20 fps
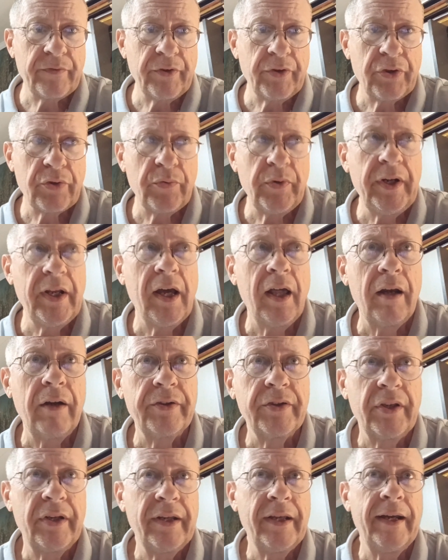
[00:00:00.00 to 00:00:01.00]

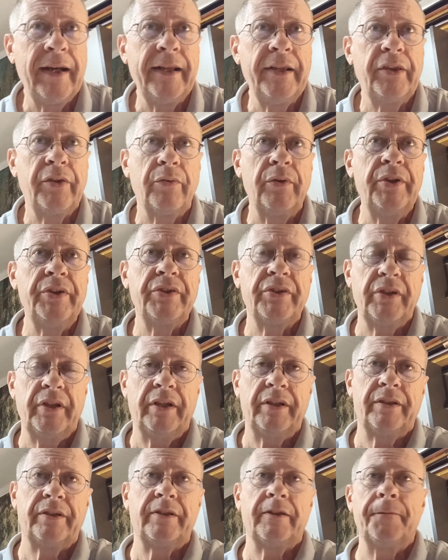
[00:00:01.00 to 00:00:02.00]

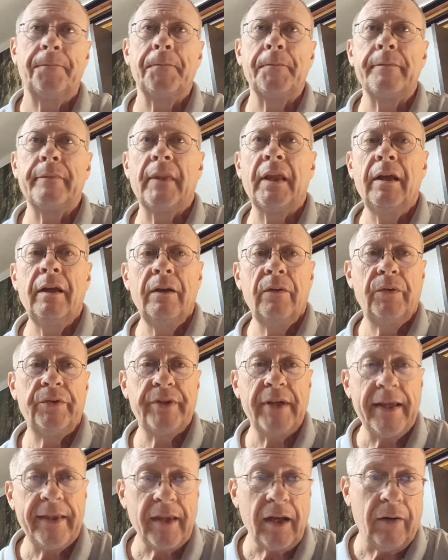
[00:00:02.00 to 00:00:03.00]
$3.93, which
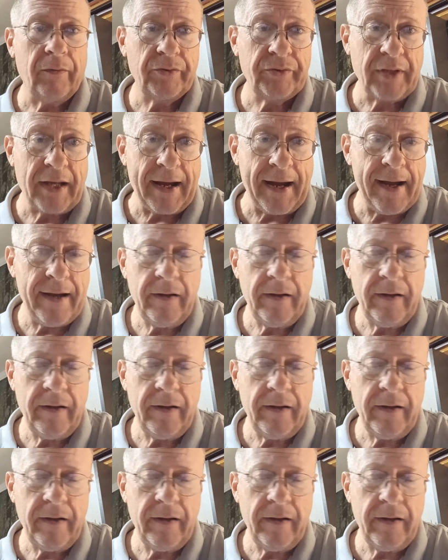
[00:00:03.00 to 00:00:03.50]
I thought was high.